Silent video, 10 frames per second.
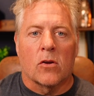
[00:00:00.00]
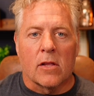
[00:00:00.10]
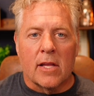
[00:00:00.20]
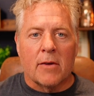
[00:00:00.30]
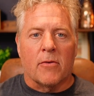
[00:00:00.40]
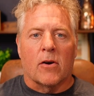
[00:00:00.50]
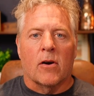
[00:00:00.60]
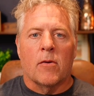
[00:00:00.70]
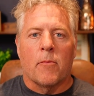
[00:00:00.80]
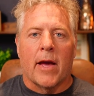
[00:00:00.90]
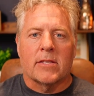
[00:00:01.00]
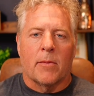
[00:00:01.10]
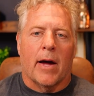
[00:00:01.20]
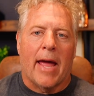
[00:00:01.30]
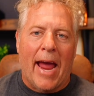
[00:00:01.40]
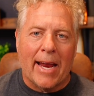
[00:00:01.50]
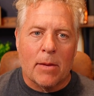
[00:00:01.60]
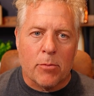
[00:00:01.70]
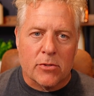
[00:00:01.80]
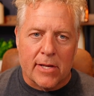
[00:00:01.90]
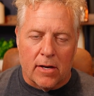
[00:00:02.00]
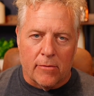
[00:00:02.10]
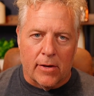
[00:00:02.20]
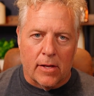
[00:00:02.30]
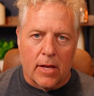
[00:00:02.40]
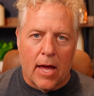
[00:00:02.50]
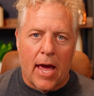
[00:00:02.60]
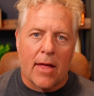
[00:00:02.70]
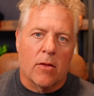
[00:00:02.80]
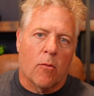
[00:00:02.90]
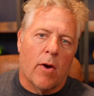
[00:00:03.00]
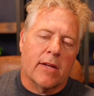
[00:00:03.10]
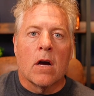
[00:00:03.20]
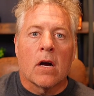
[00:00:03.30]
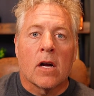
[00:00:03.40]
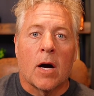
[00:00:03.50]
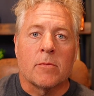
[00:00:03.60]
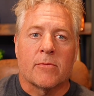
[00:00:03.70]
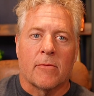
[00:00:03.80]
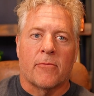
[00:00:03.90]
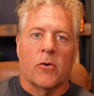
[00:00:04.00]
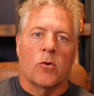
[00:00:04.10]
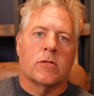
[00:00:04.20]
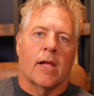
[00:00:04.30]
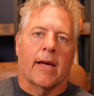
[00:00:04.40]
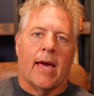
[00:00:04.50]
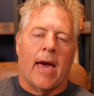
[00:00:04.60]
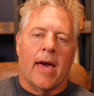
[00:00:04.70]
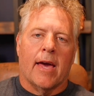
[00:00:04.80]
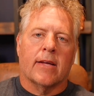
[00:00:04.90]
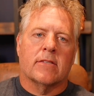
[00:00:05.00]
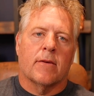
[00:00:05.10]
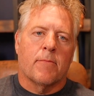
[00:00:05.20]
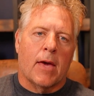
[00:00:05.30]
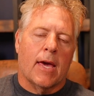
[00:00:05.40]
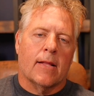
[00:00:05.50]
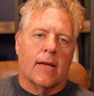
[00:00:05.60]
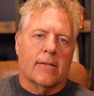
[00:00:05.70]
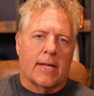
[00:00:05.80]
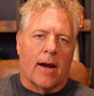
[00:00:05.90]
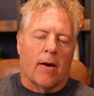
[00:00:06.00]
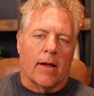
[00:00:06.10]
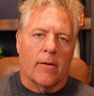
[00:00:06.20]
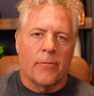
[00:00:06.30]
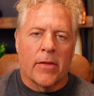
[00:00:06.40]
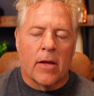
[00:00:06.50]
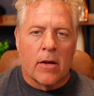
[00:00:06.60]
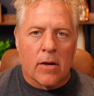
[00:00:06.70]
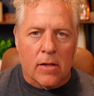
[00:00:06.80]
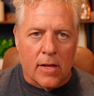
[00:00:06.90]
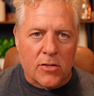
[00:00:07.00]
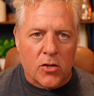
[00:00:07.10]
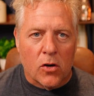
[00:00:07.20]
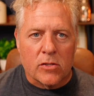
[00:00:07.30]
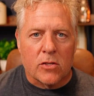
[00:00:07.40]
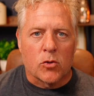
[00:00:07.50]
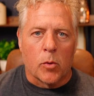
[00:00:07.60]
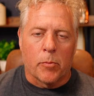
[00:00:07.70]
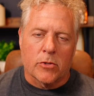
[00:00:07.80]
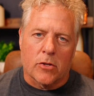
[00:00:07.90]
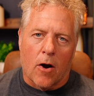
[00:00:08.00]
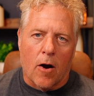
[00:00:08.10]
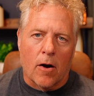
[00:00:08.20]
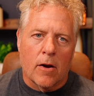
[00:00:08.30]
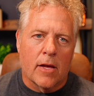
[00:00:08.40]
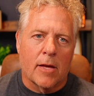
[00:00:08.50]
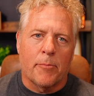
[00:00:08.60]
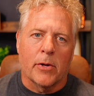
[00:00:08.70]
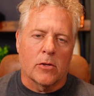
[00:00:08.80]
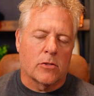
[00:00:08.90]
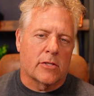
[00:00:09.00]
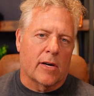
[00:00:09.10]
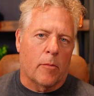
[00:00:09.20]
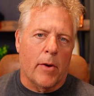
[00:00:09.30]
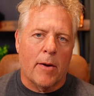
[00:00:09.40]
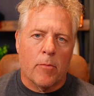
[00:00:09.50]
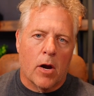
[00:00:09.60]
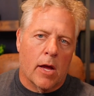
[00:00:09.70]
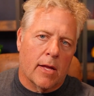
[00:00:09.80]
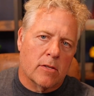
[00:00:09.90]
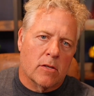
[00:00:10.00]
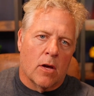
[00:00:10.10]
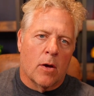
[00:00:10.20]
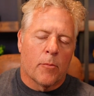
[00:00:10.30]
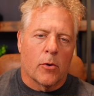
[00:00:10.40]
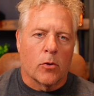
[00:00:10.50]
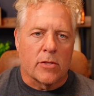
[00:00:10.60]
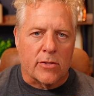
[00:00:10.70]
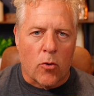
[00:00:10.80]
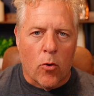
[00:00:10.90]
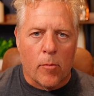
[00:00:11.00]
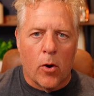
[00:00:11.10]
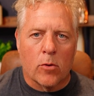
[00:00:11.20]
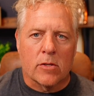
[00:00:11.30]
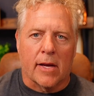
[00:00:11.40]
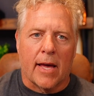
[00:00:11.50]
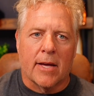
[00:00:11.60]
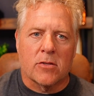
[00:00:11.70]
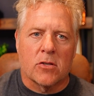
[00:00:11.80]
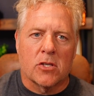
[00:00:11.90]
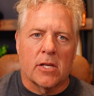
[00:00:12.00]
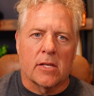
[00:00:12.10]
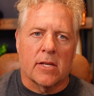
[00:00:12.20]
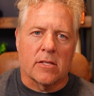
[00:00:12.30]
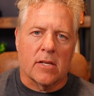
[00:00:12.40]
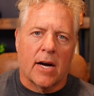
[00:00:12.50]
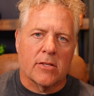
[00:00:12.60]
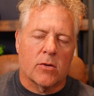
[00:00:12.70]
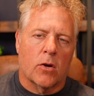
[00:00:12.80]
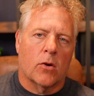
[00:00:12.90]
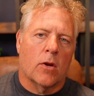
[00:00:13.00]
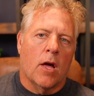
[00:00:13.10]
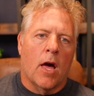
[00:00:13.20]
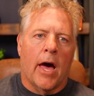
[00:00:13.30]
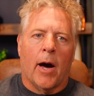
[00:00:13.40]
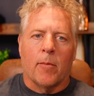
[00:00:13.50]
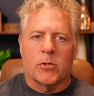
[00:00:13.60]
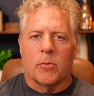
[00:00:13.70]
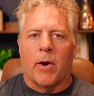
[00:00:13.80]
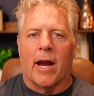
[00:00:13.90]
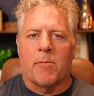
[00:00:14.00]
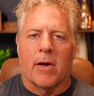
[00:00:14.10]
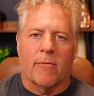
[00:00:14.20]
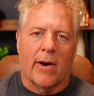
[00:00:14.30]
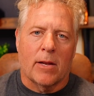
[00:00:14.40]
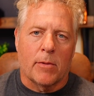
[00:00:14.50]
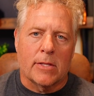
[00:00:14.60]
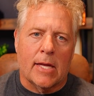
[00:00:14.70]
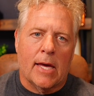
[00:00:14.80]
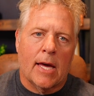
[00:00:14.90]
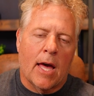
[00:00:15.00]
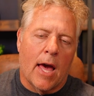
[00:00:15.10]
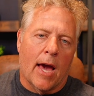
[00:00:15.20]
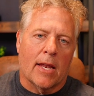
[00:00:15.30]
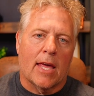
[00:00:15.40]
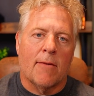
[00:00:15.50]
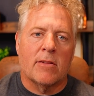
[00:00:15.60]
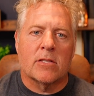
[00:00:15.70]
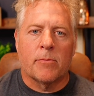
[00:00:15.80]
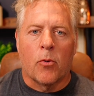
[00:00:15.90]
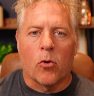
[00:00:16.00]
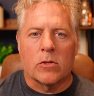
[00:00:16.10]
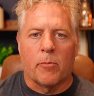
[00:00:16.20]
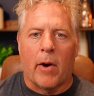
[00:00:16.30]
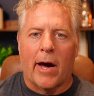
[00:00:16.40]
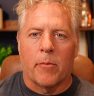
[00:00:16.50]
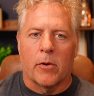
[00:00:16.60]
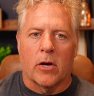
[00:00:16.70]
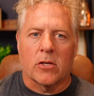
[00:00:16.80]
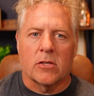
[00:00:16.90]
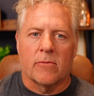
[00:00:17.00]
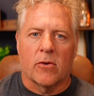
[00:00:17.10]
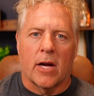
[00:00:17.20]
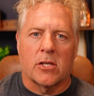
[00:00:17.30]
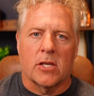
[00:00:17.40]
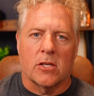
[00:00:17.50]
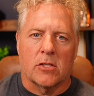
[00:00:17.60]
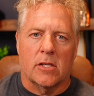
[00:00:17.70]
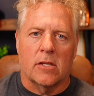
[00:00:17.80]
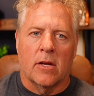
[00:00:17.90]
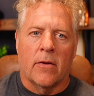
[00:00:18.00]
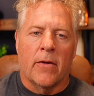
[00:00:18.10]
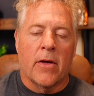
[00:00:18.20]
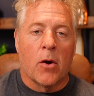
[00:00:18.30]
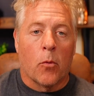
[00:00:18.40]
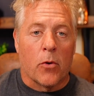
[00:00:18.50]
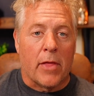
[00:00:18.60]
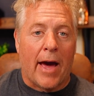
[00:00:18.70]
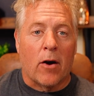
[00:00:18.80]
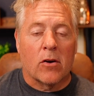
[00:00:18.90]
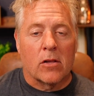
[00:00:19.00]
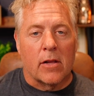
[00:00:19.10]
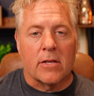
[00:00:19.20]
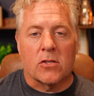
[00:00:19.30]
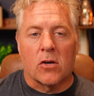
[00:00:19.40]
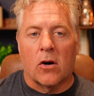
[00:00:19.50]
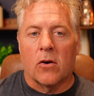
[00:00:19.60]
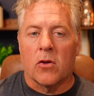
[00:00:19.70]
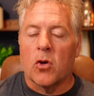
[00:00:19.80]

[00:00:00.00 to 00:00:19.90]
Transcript: liver makes about 80% of it, and the rest comes from foods like eggs, meat, and dairy. Cholesterol is a superstar. It builds cell membranes, produces hormones like estrogen and testosterone, helps your body make vitamin D, and even supports bile production for digestion. Without cholesterol, you